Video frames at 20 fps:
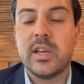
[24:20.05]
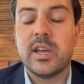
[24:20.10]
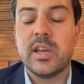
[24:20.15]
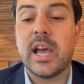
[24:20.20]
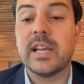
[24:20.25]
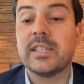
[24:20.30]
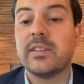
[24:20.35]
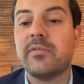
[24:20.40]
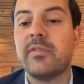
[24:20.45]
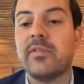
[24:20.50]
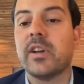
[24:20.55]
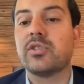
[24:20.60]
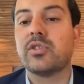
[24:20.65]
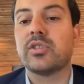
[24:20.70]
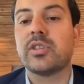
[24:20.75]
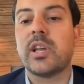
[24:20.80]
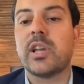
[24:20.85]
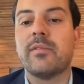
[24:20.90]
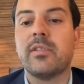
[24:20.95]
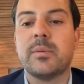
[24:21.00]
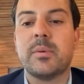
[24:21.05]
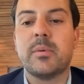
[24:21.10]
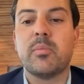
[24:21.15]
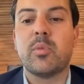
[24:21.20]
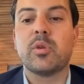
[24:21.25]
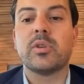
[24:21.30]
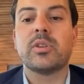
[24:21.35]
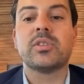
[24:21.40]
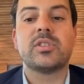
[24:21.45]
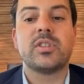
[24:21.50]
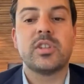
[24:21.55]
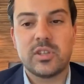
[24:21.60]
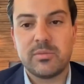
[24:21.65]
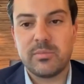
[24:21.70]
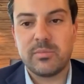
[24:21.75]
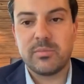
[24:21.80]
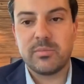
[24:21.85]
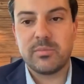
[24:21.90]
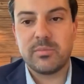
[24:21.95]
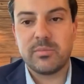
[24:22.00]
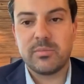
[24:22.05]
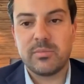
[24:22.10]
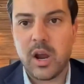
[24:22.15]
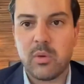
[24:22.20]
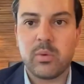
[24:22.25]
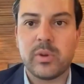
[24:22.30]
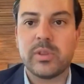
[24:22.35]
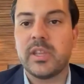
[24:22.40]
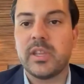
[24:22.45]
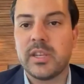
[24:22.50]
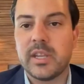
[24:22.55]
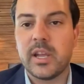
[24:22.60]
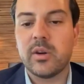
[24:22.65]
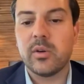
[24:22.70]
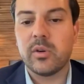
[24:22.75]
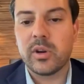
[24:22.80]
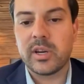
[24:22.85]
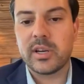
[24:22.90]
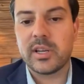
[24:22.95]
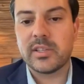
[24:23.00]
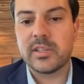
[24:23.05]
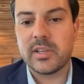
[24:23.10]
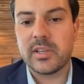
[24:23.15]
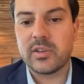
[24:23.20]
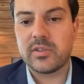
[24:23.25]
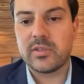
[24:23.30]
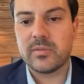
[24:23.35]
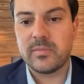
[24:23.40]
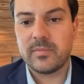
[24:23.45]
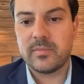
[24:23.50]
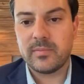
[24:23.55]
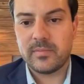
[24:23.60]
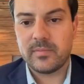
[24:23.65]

as investors have a little bit more decision-making power within that organization.